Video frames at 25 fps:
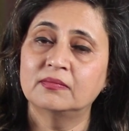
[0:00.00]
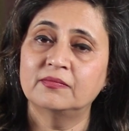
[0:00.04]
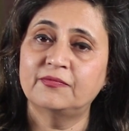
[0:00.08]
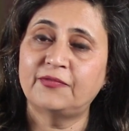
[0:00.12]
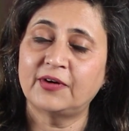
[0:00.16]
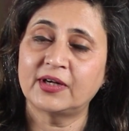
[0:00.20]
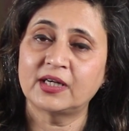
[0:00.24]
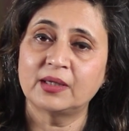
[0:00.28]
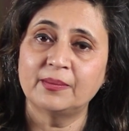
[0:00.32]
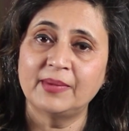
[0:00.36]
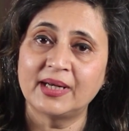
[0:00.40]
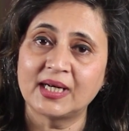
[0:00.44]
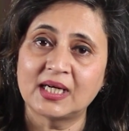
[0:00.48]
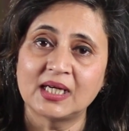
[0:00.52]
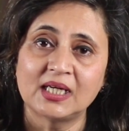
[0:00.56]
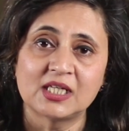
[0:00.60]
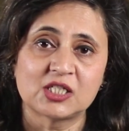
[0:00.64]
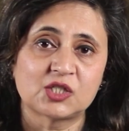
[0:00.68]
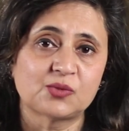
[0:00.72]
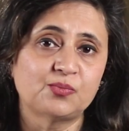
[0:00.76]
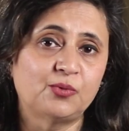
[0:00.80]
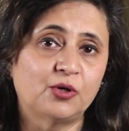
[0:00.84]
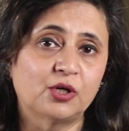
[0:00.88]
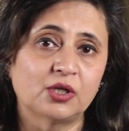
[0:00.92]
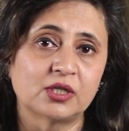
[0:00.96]

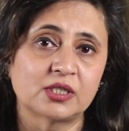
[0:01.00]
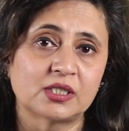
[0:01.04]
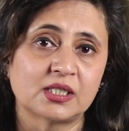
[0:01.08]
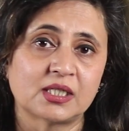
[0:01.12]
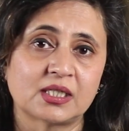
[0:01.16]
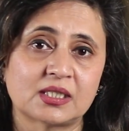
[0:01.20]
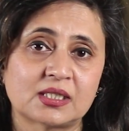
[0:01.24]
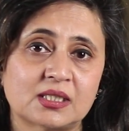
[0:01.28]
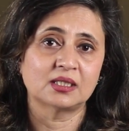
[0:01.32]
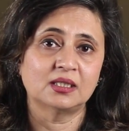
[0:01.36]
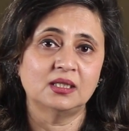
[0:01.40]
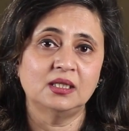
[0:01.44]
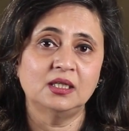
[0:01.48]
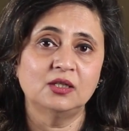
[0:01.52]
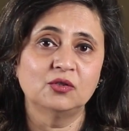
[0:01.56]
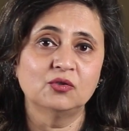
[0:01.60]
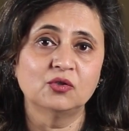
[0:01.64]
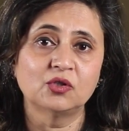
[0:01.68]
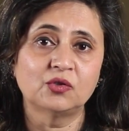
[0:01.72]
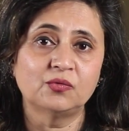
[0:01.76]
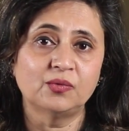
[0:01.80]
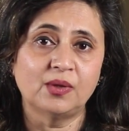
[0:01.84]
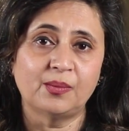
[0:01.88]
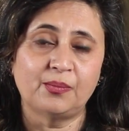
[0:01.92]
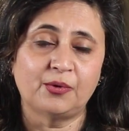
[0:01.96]
fundamentalist politics and
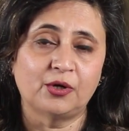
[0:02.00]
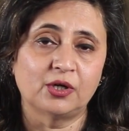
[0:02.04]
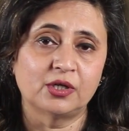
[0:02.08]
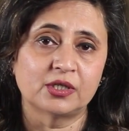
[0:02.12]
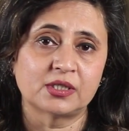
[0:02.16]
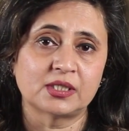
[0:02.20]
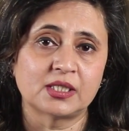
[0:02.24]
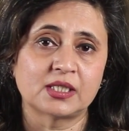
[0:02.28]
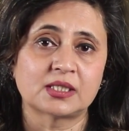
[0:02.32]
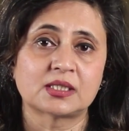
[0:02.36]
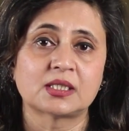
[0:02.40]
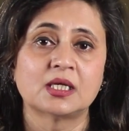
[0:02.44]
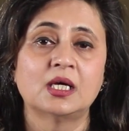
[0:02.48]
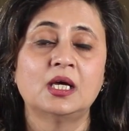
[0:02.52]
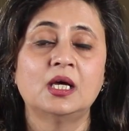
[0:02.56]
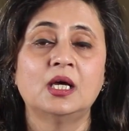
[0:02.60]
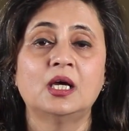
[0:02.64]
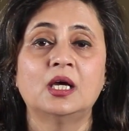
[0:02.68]
Hindutva politics.